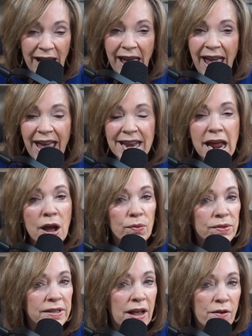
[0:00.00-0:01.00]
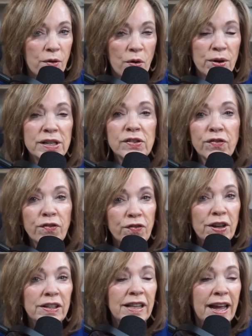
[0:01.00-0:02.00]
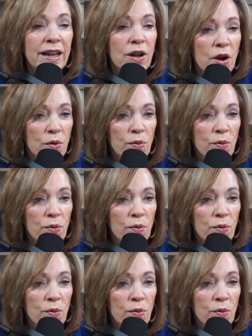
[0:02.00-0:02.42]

Right. And I always felt like